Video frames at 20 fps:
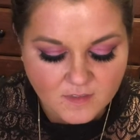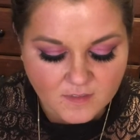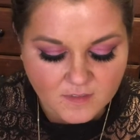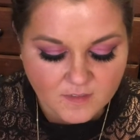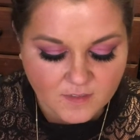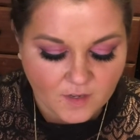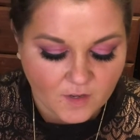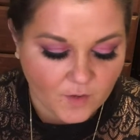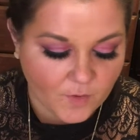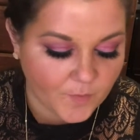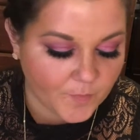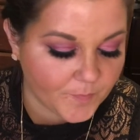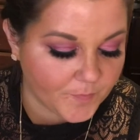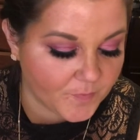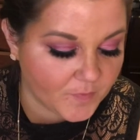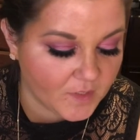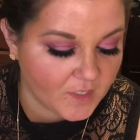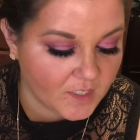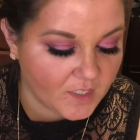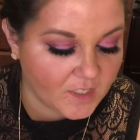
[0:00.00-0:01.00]
So,
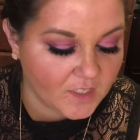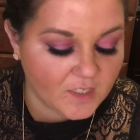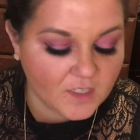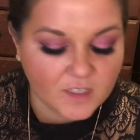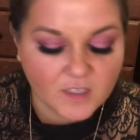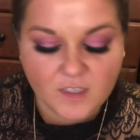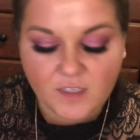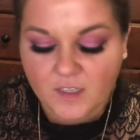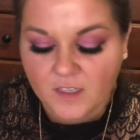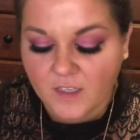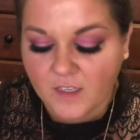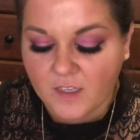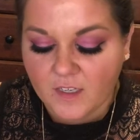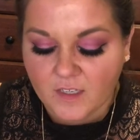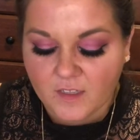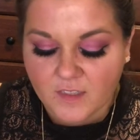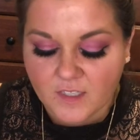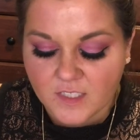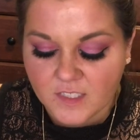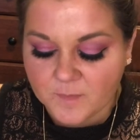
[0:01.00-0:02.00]

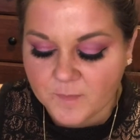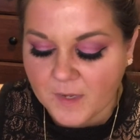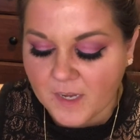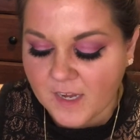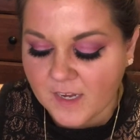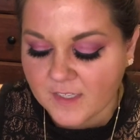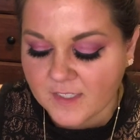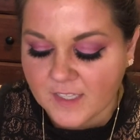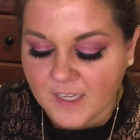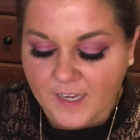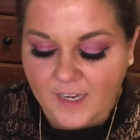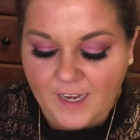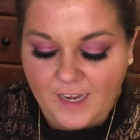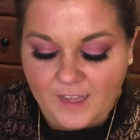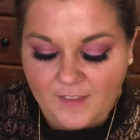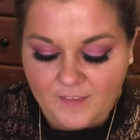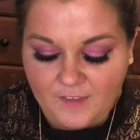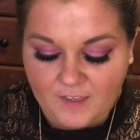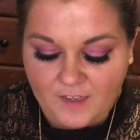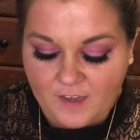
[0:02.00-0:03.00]
in this box, I
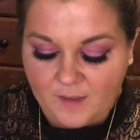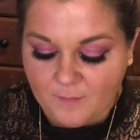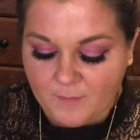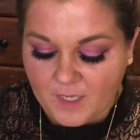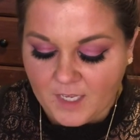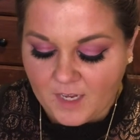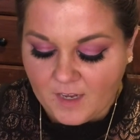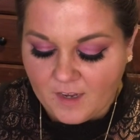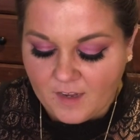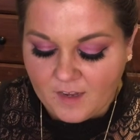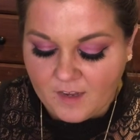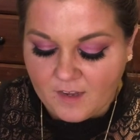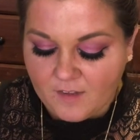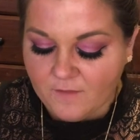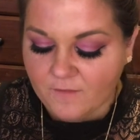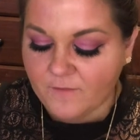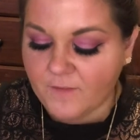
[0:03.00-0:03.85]
got the Amika